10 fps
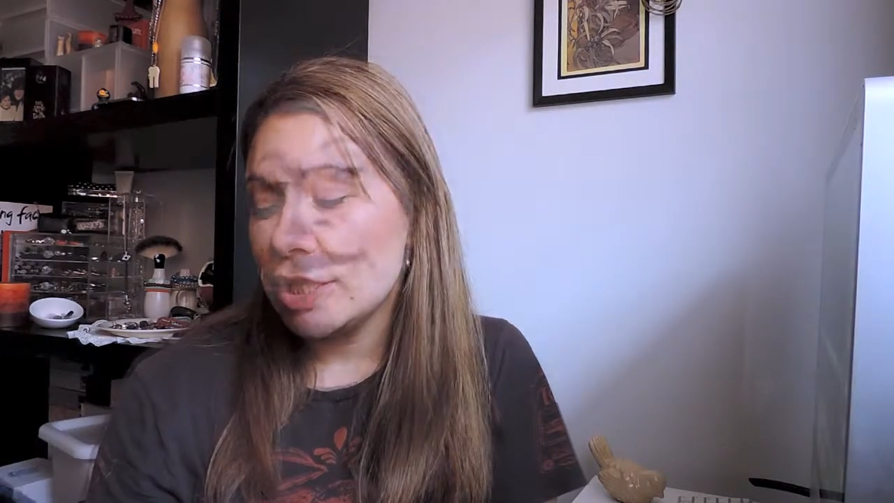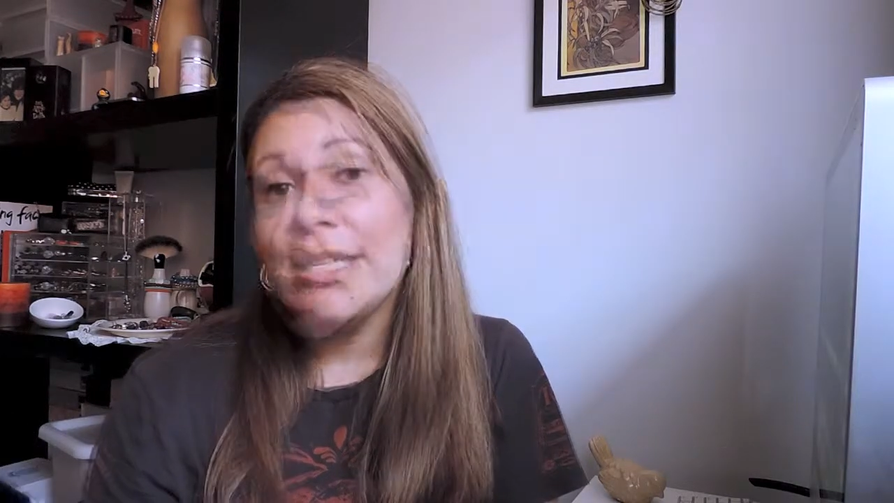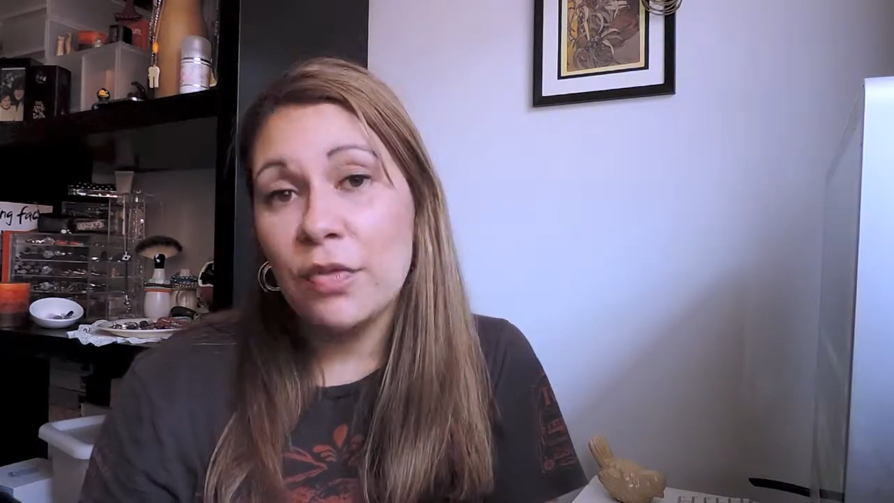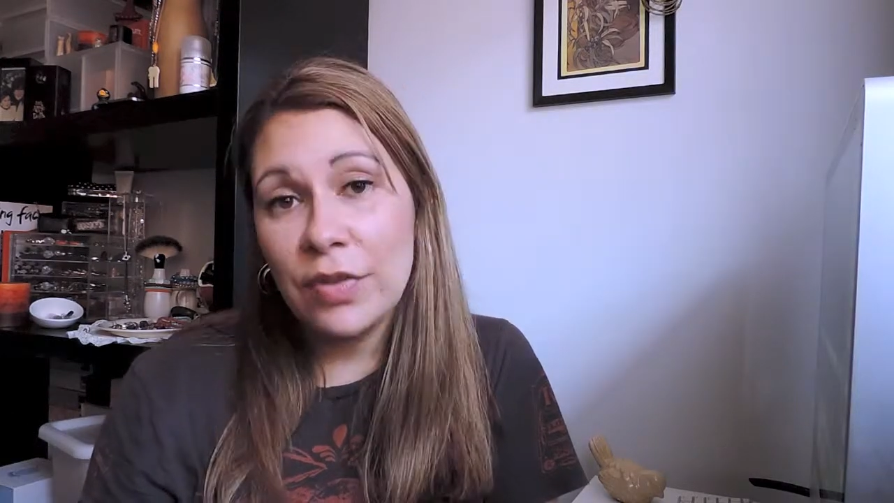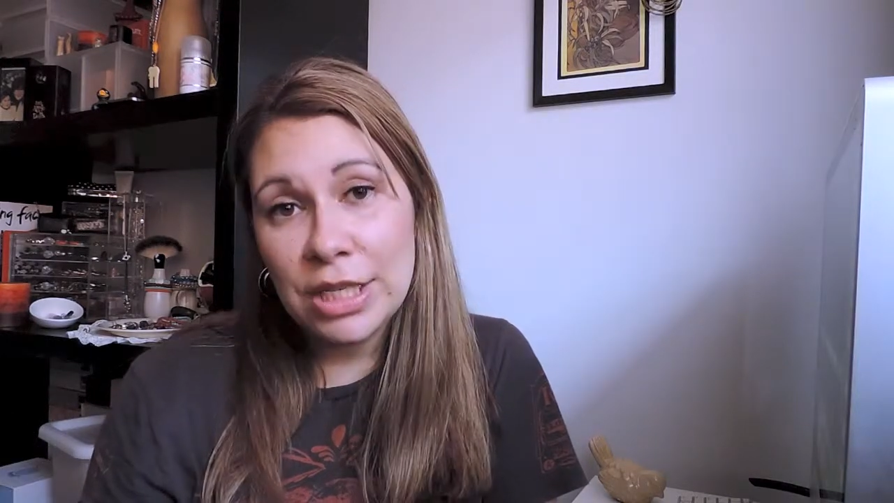
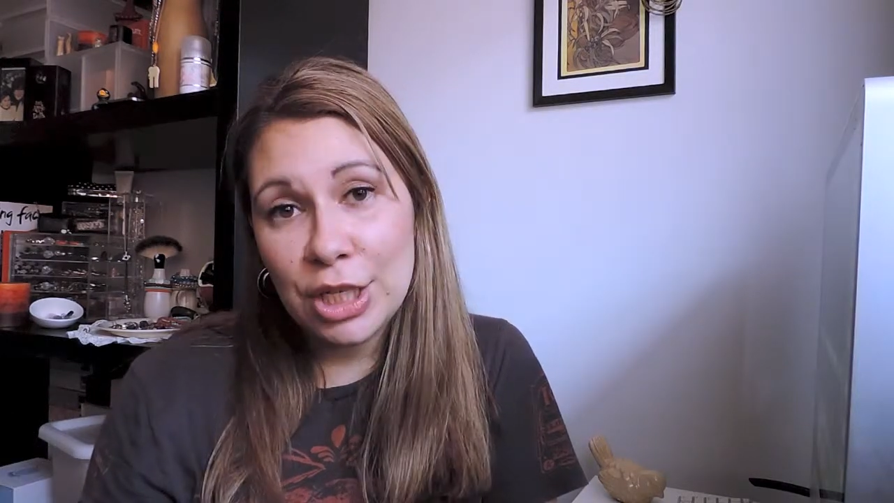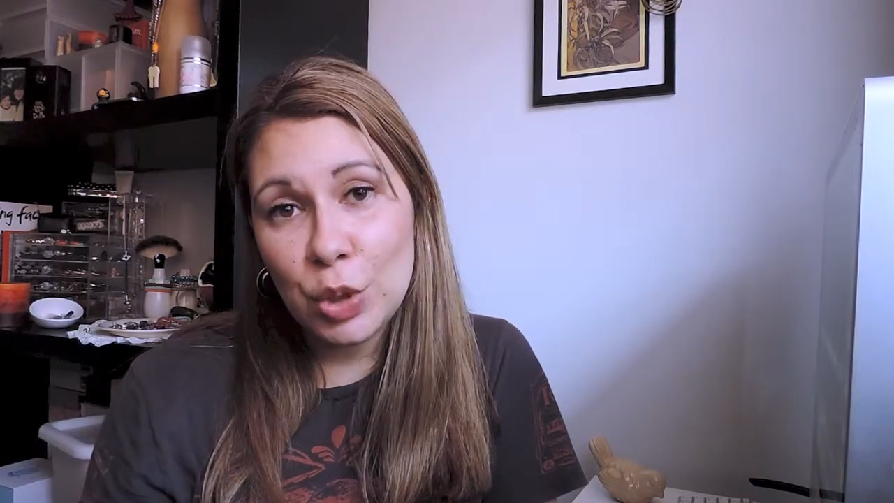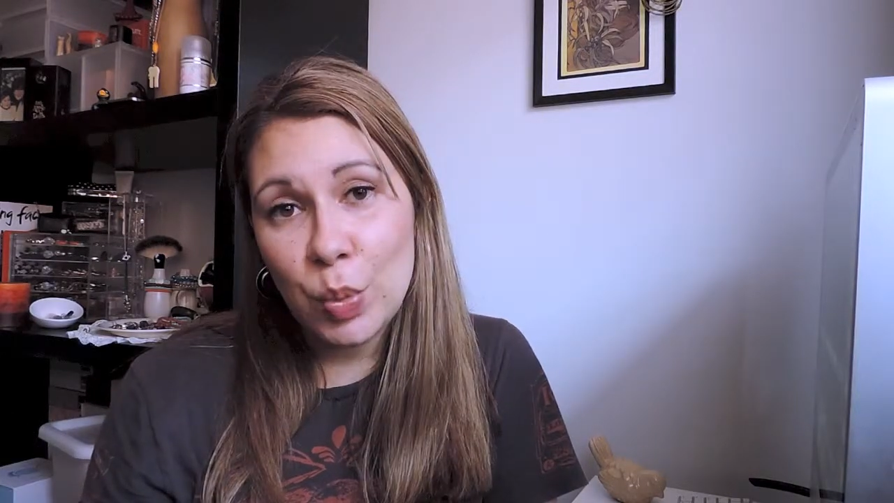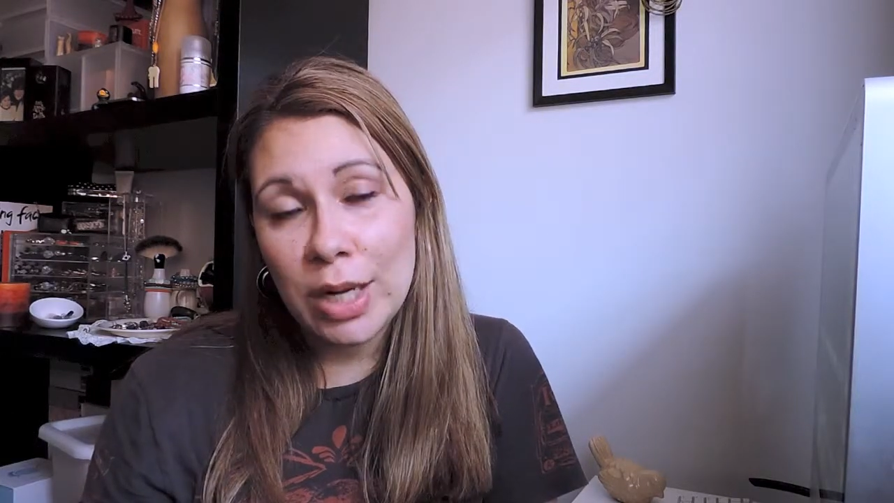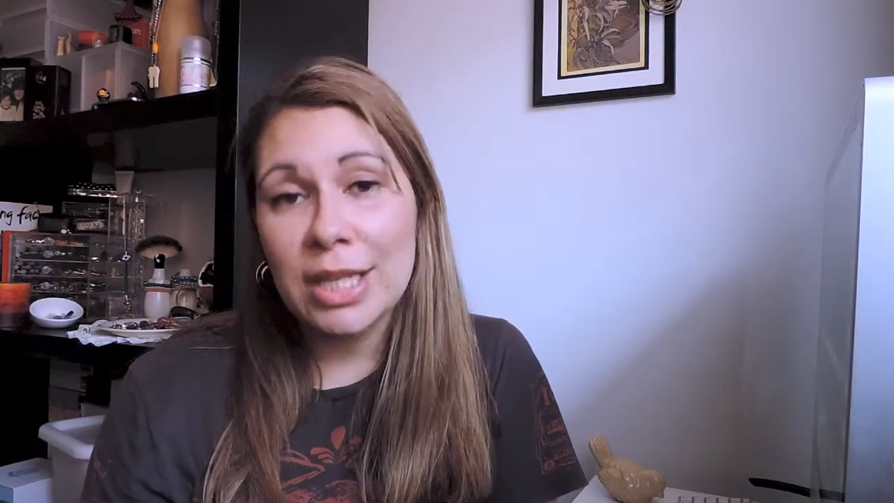As the
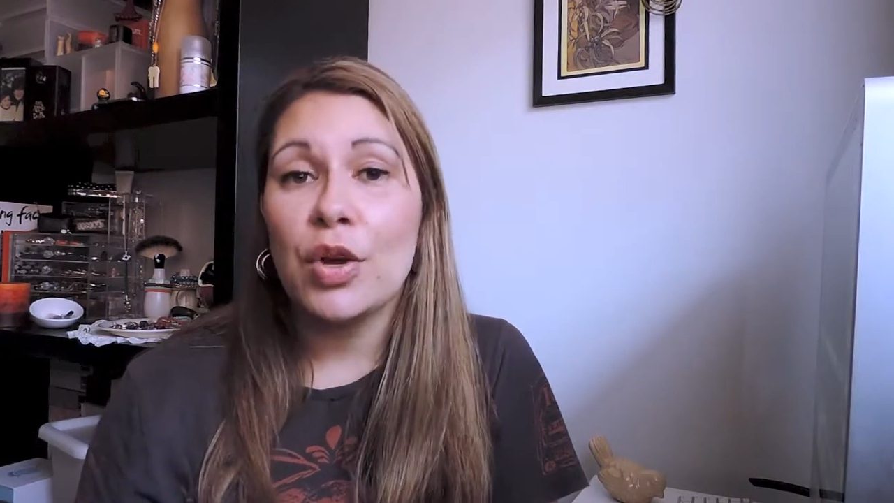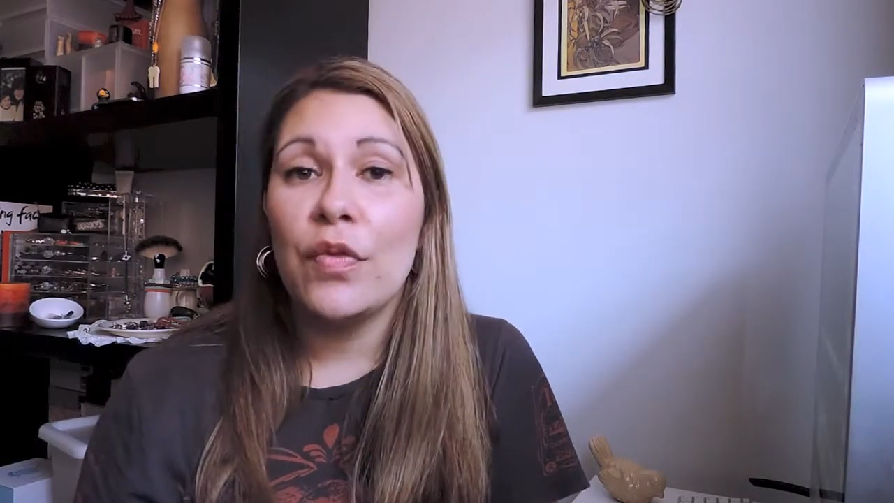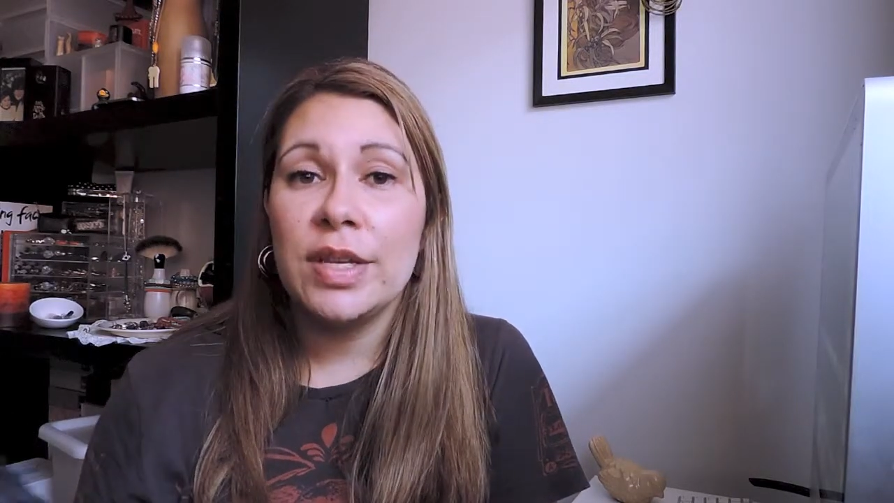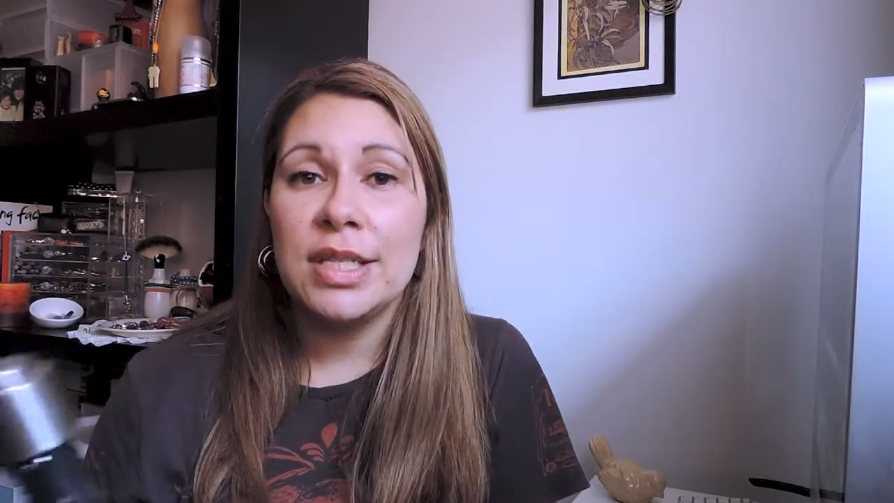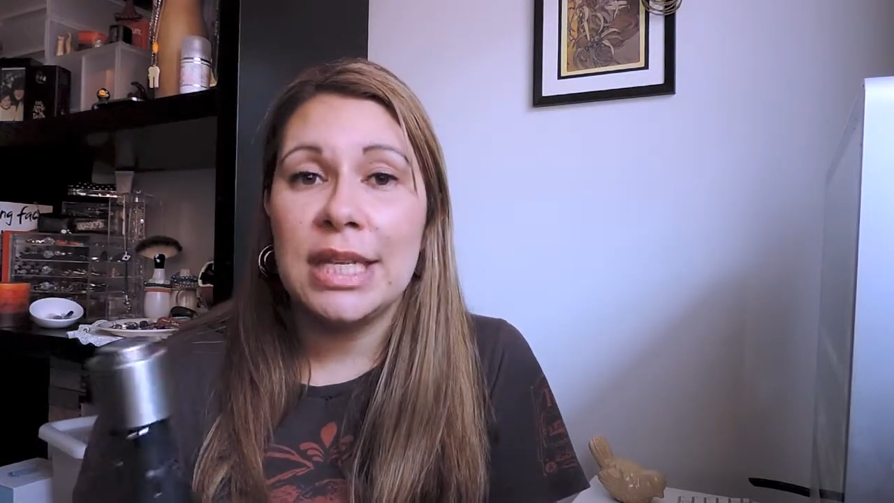vintage one is
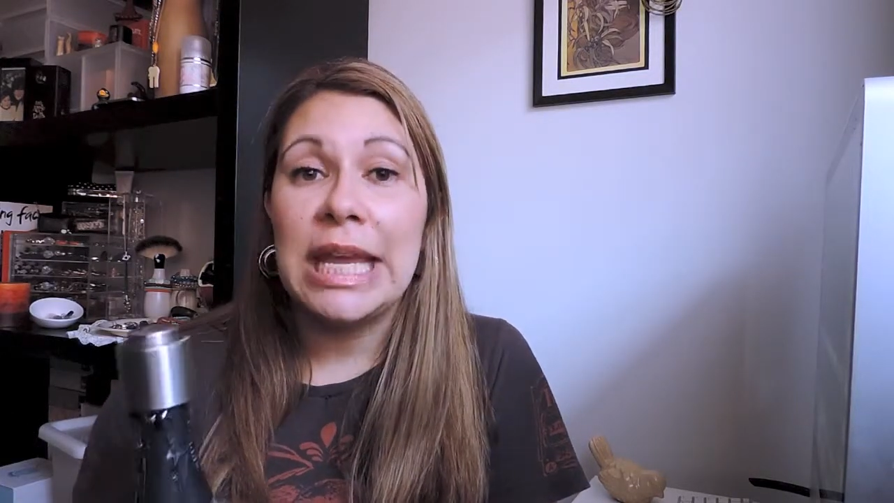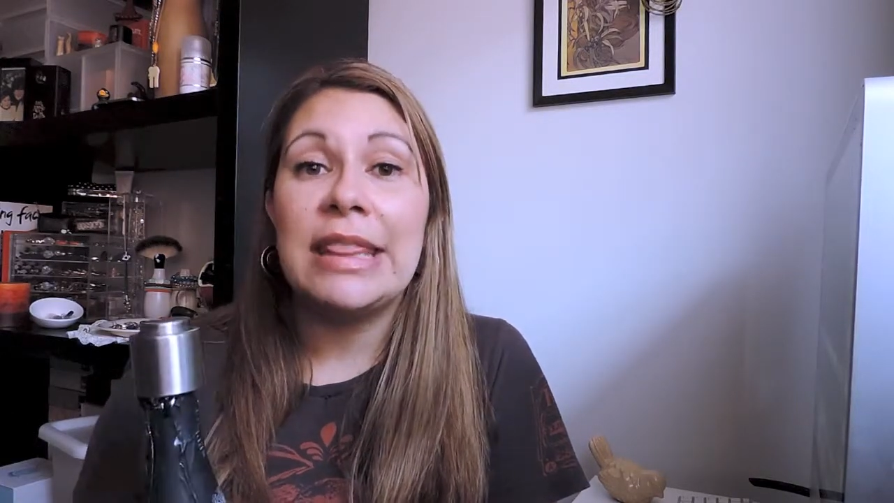obviously